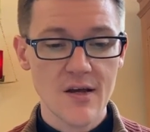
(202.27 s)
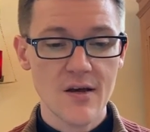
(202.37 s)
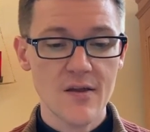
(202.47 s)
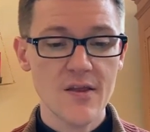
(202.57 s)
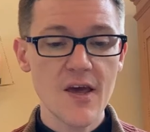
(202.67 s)

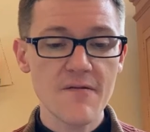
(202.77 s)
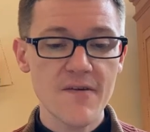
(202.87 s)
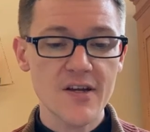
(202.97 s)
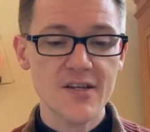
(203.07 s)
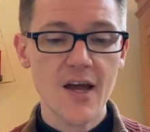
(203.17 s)
uh, they
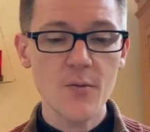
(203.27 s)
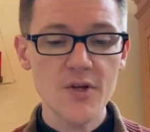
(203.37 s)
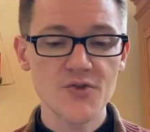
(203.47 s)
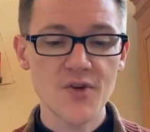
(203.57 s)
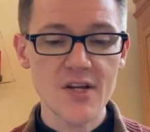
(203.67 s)
affect how
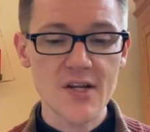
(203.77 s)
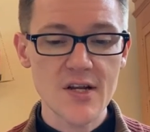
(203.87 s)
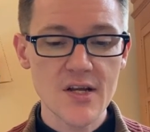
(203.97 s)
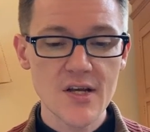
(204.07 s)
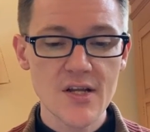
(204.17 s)
we treat
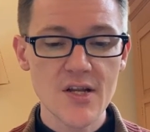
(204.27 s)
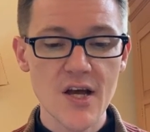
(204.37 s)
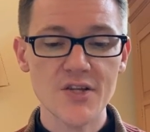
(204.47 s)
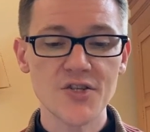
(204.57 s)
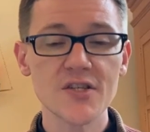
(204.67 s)

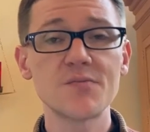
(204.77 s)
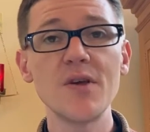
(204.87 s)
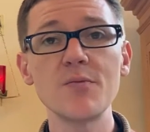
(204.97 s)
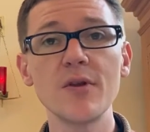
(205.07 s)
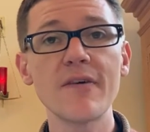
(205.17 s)
not just
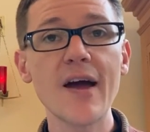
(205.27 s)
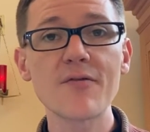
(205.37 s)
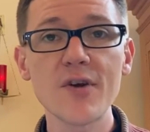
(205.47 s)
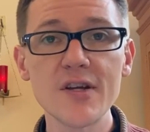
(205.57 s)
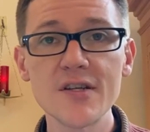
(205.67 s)
people of
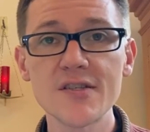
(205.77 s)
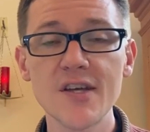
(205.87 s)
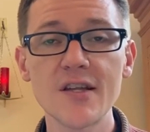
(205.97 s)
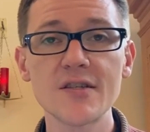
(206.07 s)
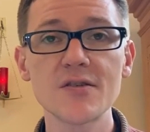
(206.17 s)
African
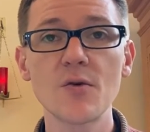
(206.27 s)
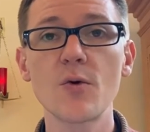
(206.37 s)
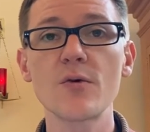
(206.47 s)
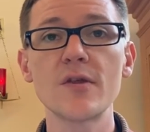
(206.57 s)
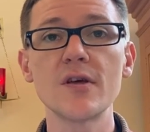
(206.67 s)
descent
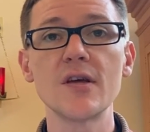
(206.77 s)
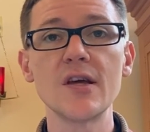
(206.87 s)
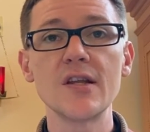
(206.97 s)
or the